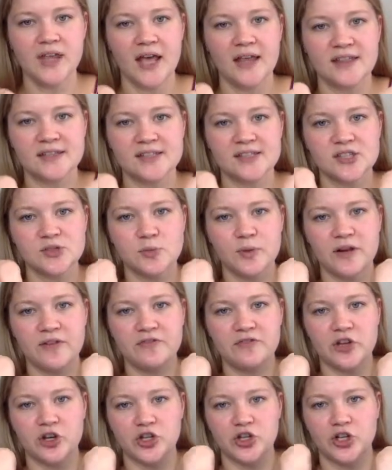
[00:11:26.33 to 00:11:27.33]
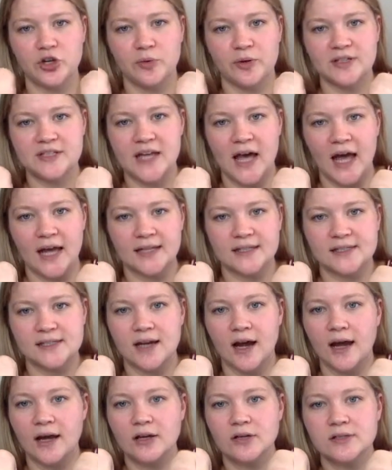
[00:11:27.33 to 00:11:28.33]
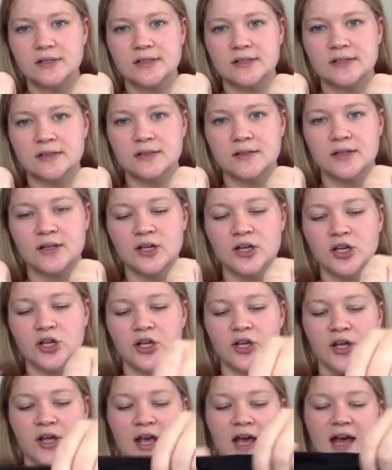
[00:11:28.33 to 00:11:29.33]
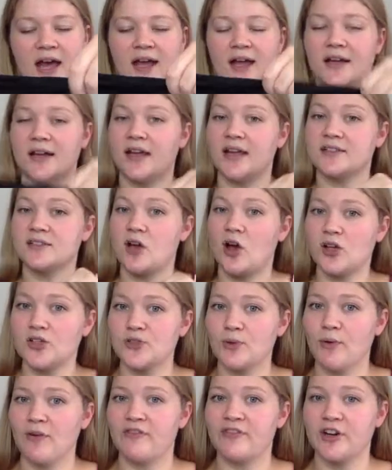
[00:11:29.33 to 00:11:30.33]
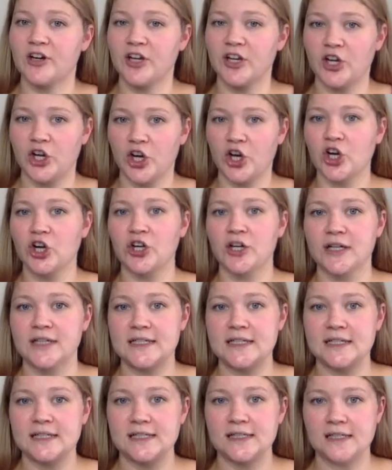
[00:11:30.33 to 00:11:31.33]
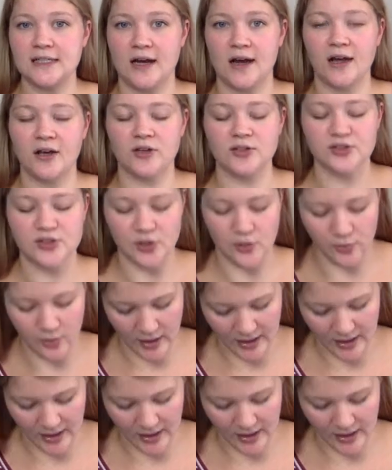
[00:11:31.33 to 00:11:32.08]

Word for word: and this is one of their newer tag styles, and it's also a very current style. So